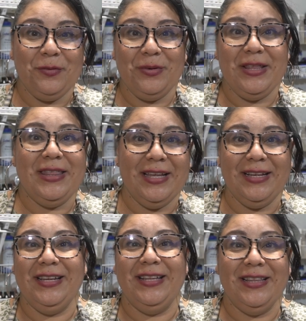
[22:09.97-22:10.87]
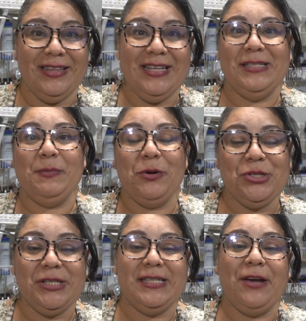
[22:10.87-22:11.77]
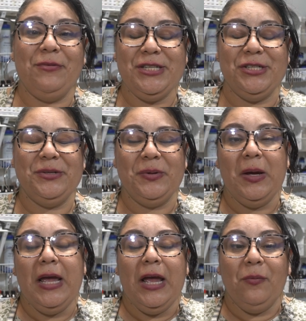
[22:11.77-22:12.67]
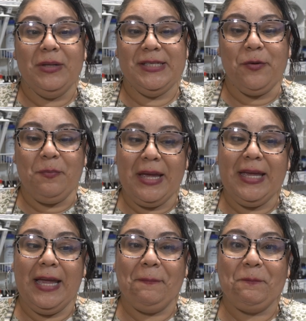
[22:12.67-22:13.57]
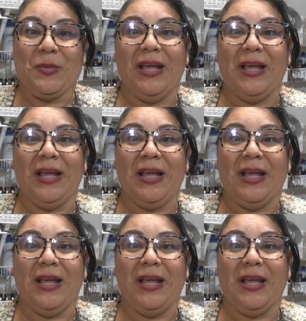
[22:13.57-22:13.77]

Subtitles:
with these motions that we do with soap making.